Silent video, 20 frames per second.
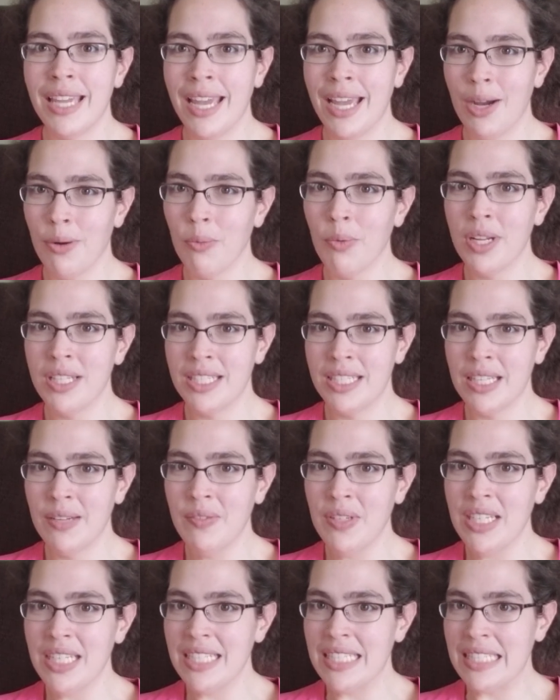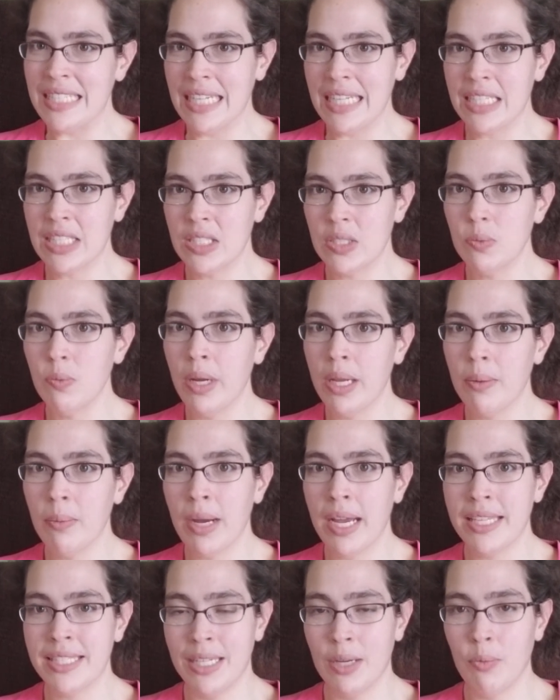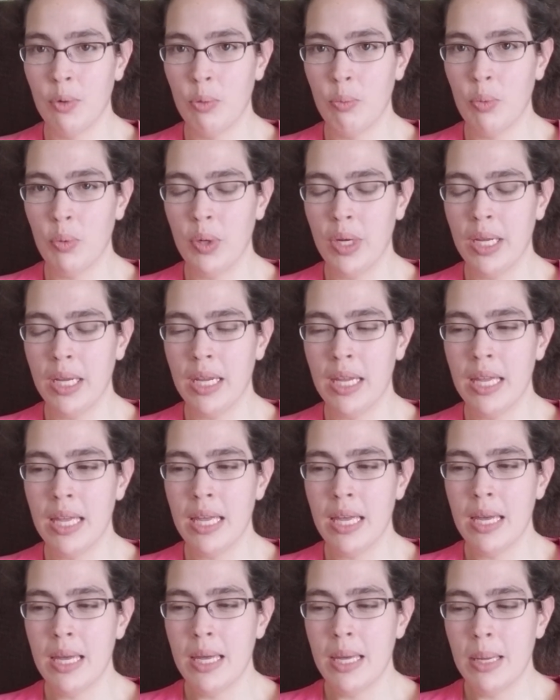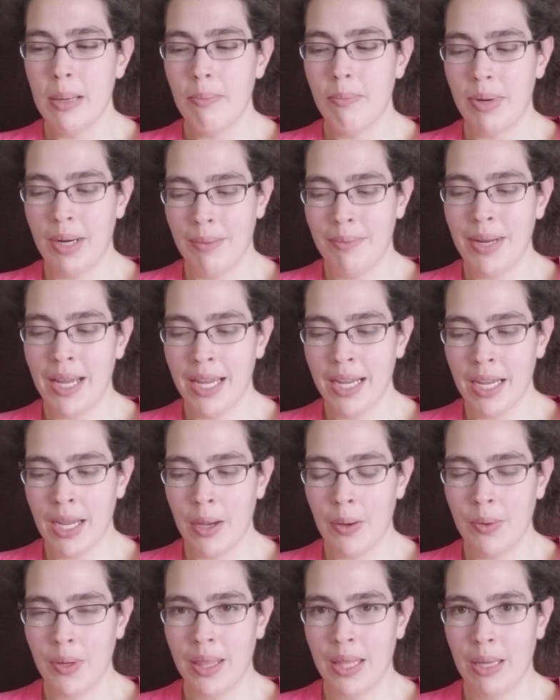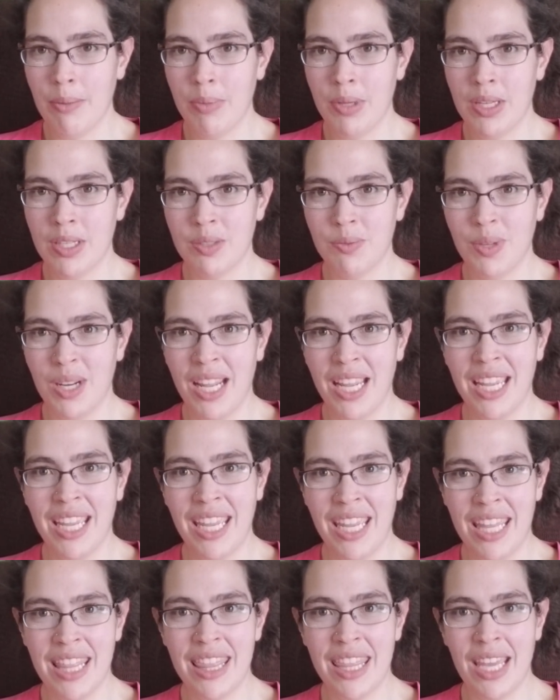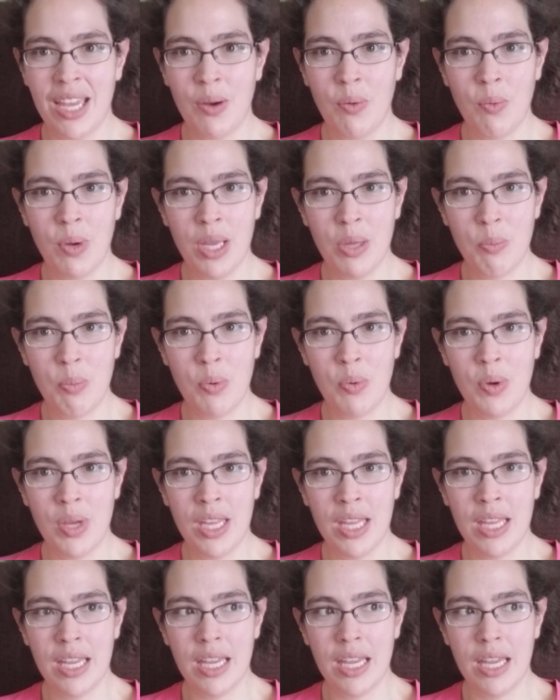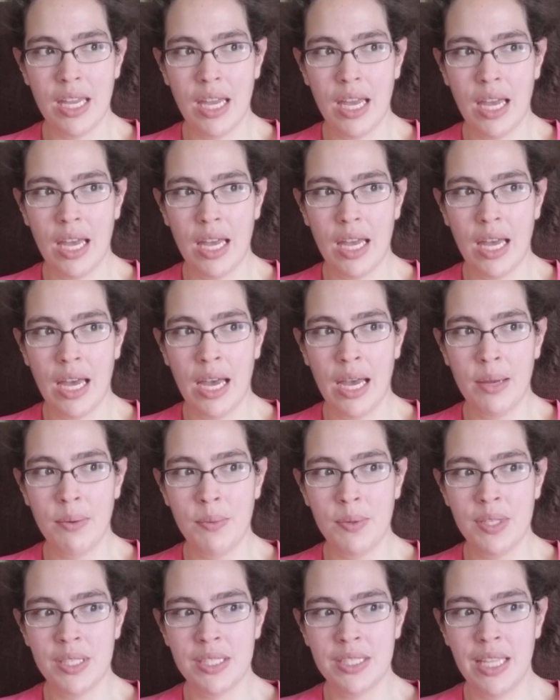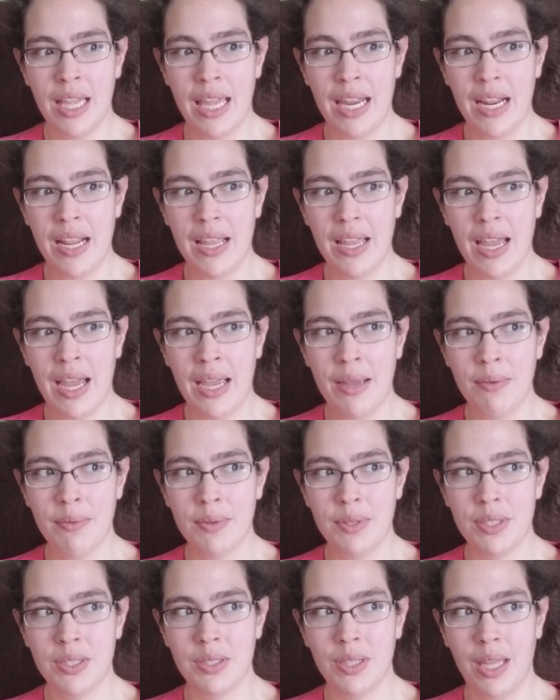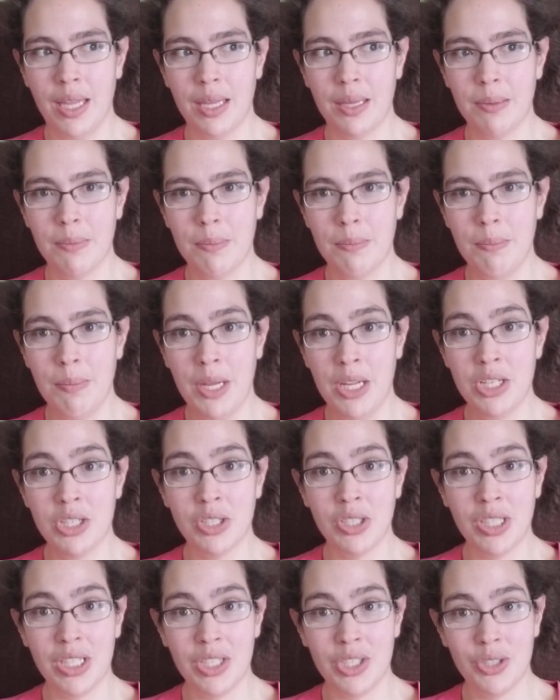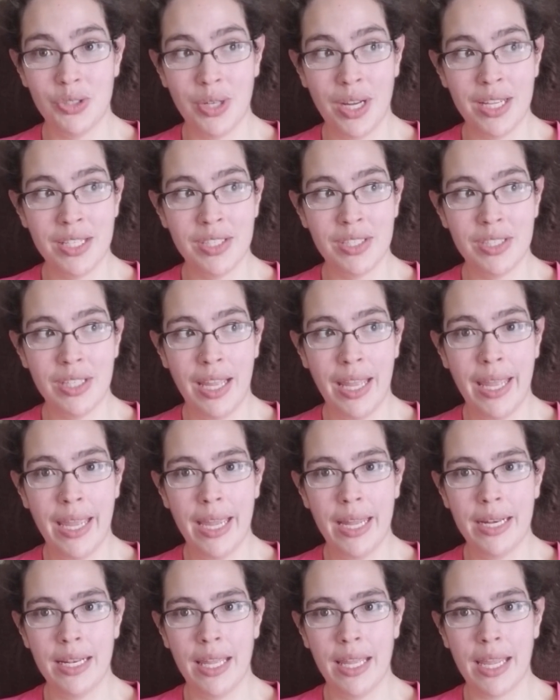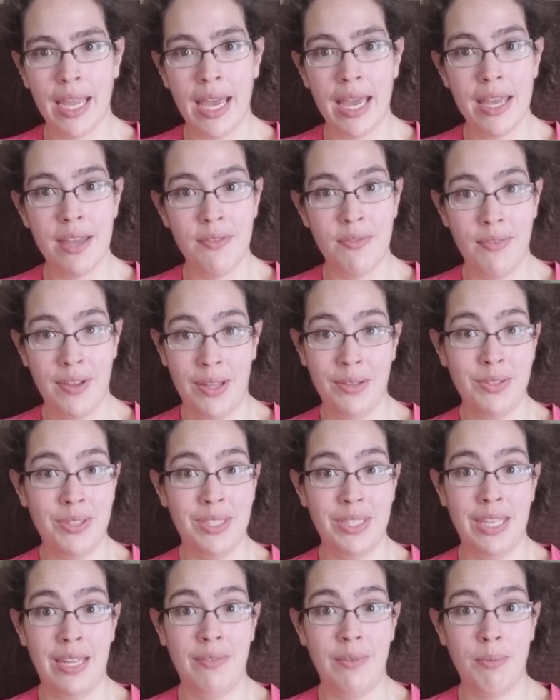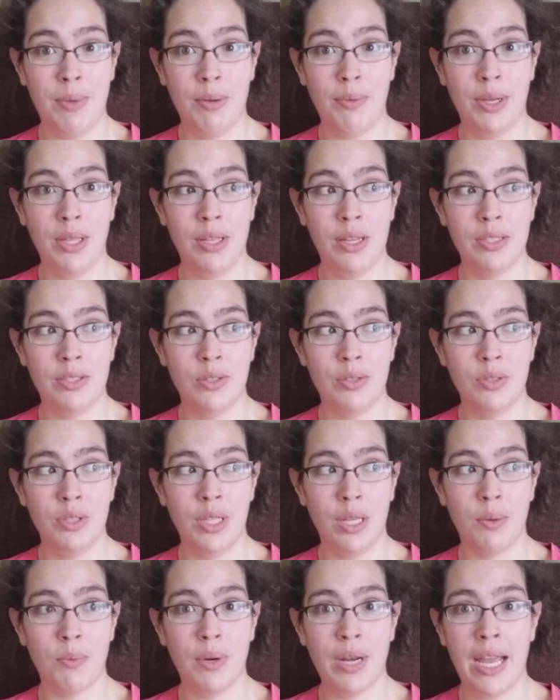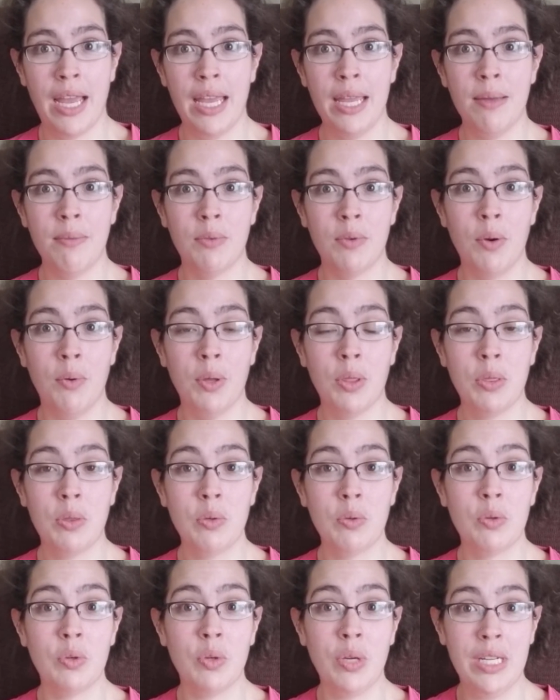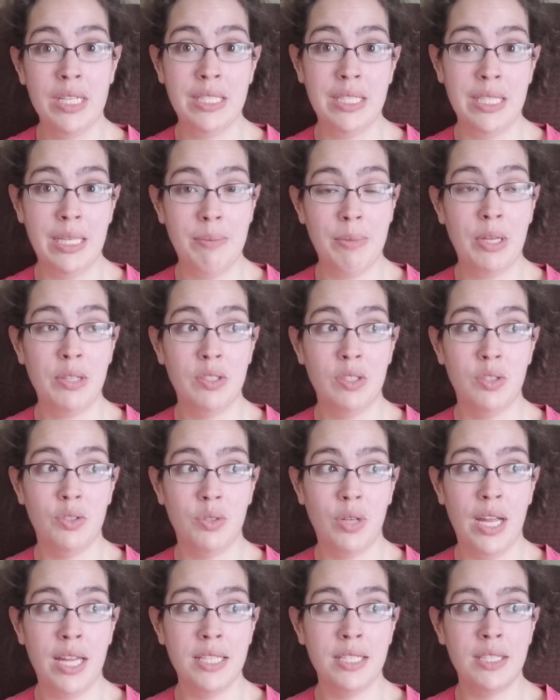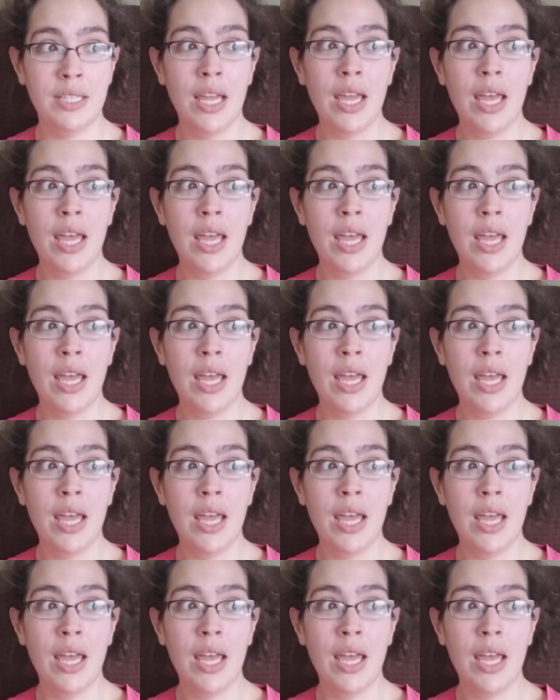at 176 weight-wise at one point, but I'm not counting that because when I hit that weight point, I was like majorly stressed. And, like, I have found since having my weight loss surgery, like, when I am going through crazy amounts of stress,